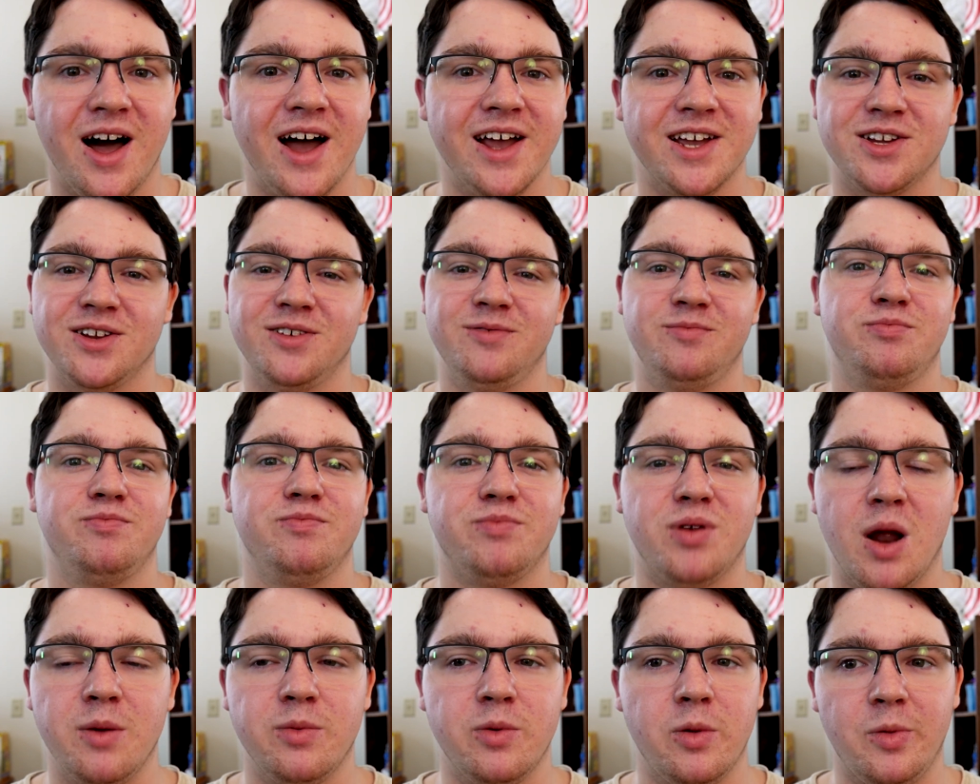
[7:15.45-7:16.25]
I could
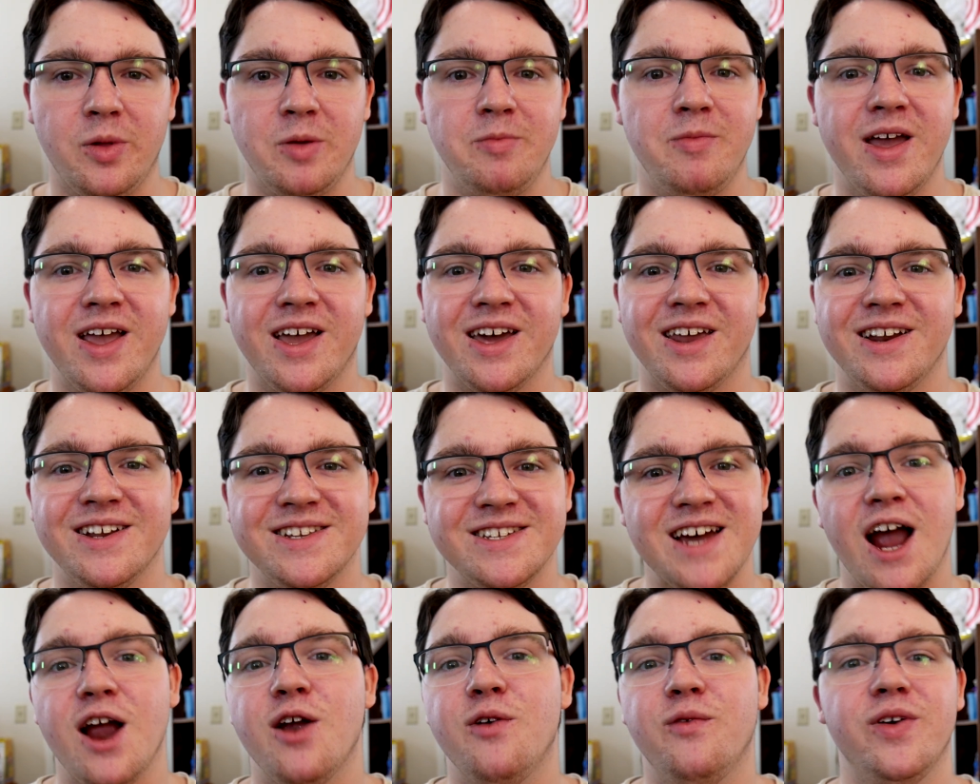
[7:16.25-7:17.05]
probably make an
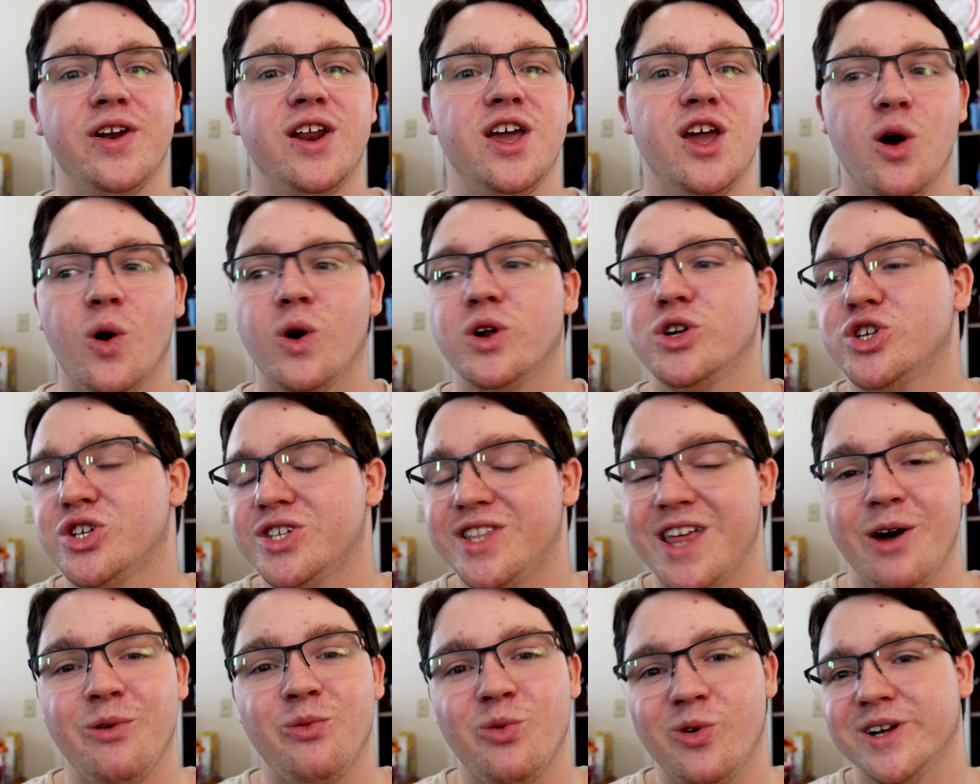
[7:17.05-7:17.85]
entire video on
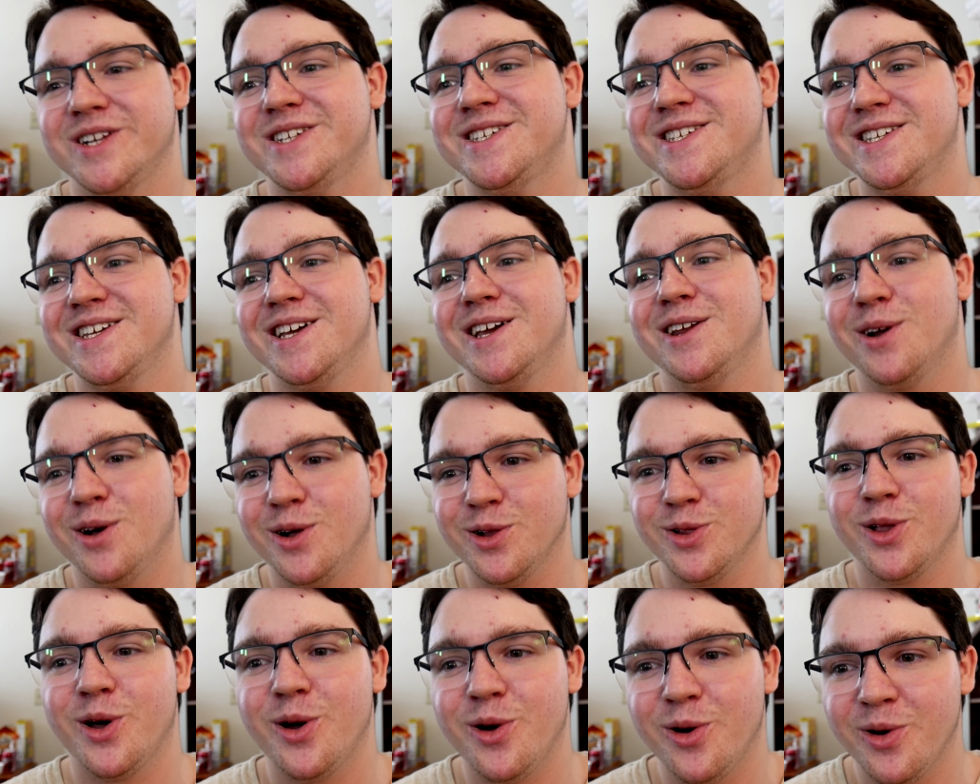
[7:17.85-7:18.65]
just that one scene
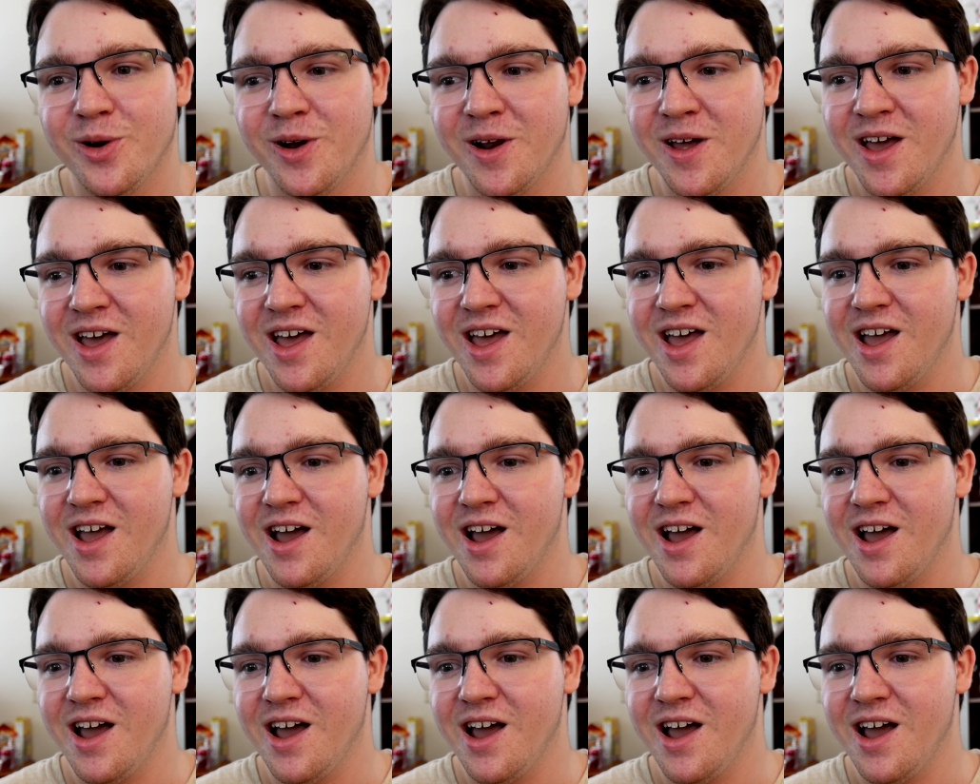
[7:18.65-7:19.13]
alone.